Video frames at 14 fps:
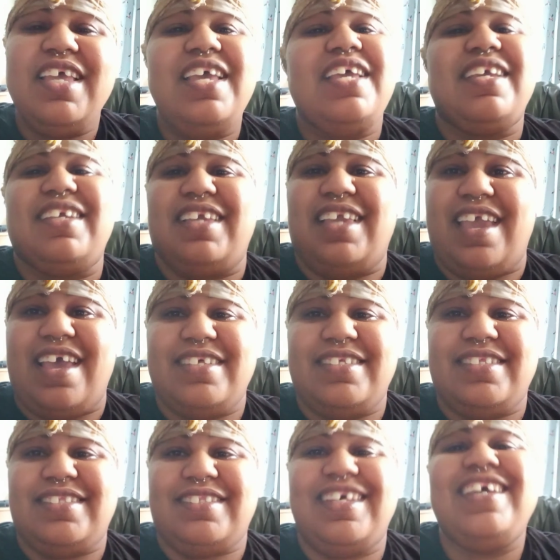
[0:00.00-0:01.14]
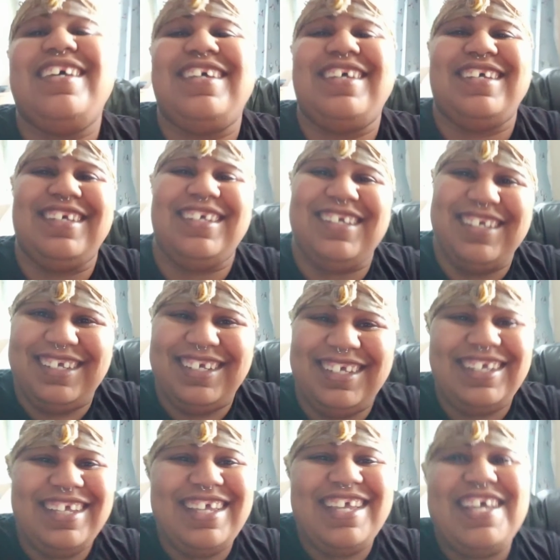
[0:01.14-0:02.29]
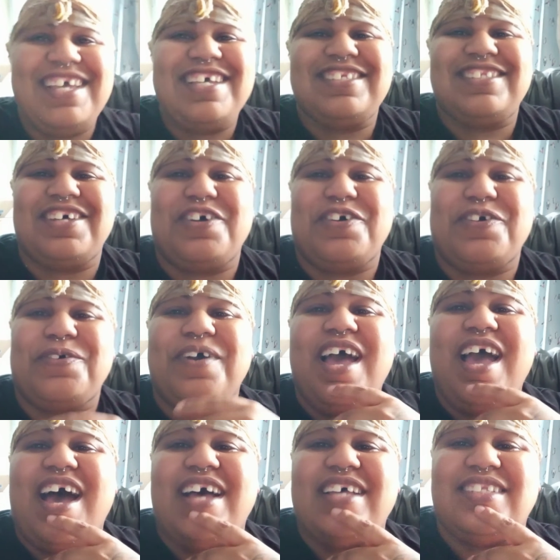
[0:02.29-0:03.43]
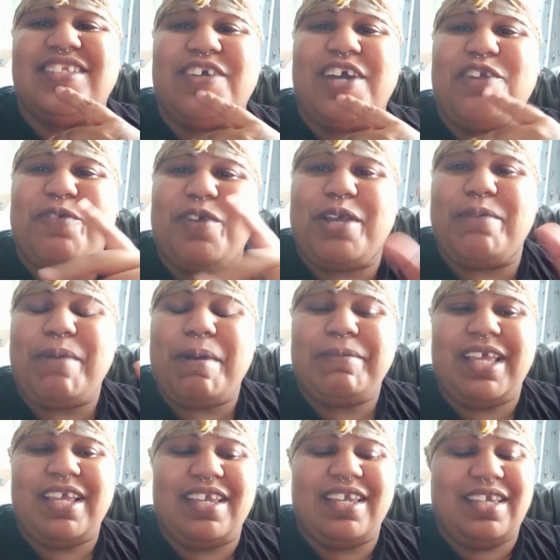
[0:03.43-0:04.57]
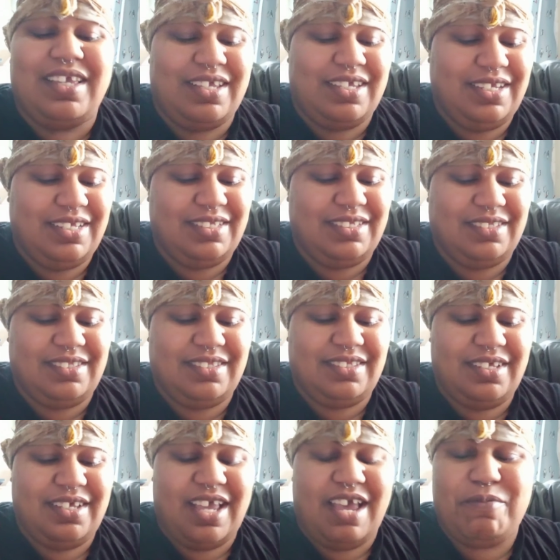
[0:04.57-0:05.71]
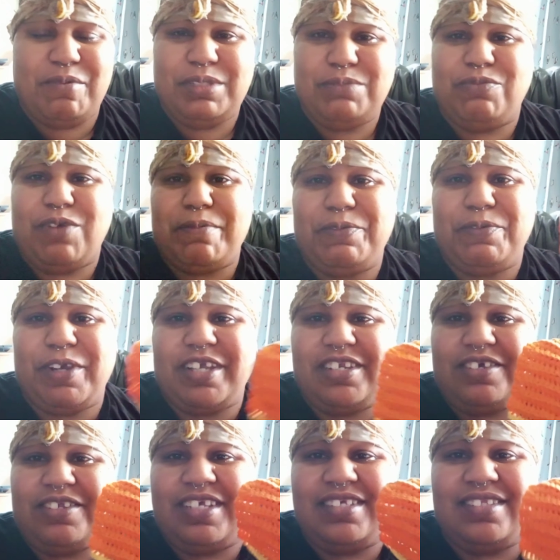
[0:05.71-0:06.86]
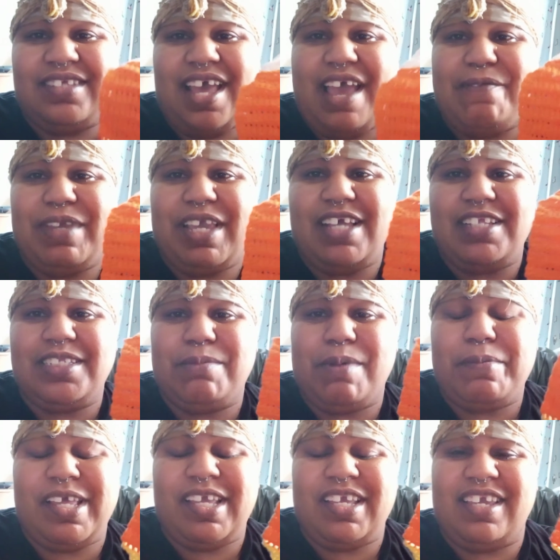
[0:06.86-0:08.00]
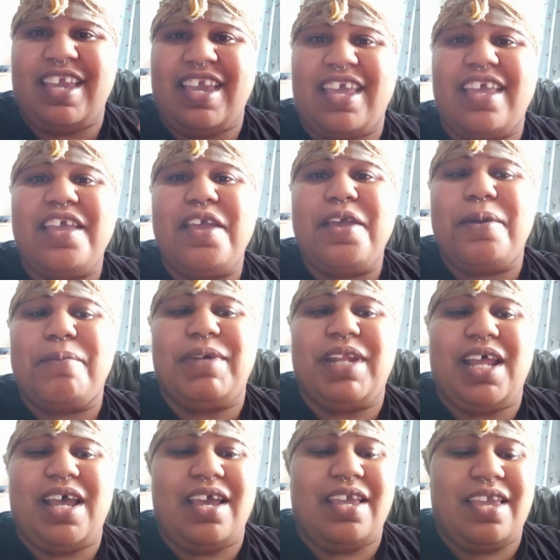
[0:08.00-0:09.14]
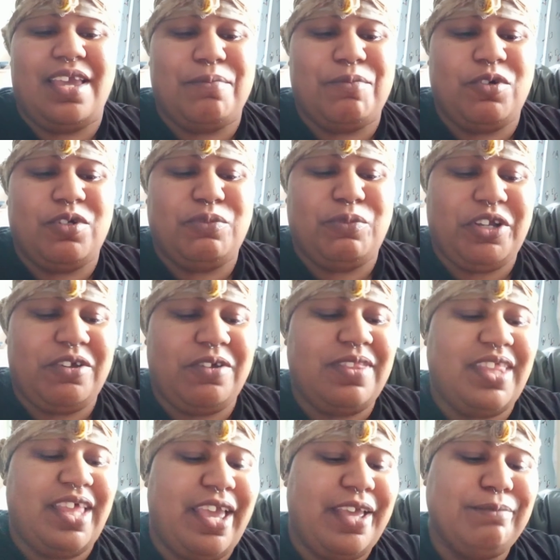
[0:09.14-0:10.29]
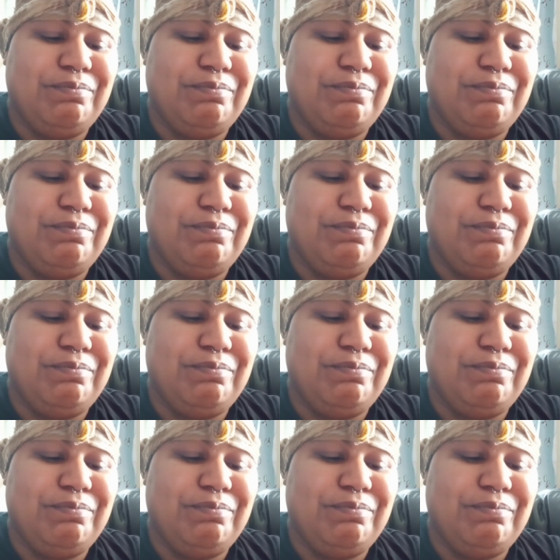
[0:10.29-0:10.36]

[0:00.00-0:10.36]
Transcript: Yes. So, I still got to work on my blanket because I've been working on this. I haven't gotten to my blanket yet, but I am going to work on that.